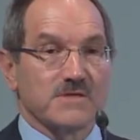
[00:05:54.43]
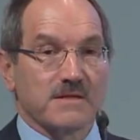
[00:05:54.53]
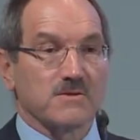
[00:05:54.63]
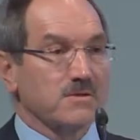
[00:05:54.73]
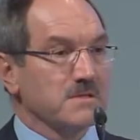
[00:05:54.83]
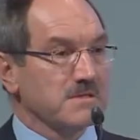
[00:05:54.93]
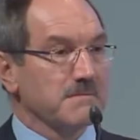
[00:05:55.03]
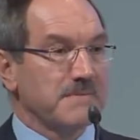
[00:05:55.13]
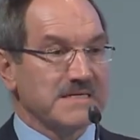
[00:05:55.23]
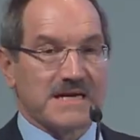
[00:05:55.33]
And a
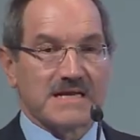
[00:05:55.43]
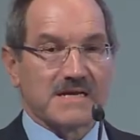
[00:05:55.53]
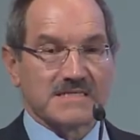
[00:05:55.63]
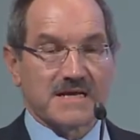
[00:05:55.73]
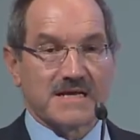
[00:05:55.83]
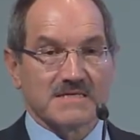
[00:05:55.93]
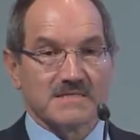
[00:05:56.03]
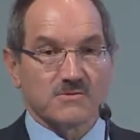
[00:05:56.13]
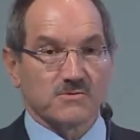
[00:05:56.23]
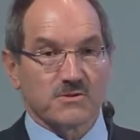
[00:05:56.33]
great part of
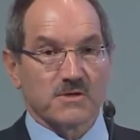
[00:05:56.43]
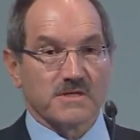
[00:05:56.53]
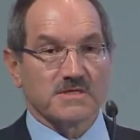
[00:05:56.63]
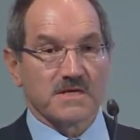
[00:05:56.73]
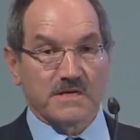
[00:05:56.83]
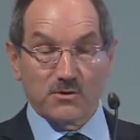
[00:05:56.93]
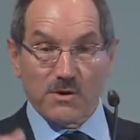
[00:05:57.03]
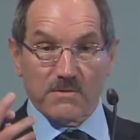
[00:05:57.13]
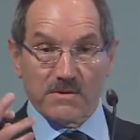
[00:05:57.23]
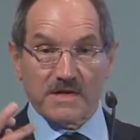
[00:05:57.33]
the
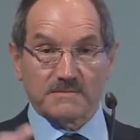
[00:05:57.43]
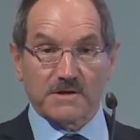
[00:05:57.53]
entrepreneurs,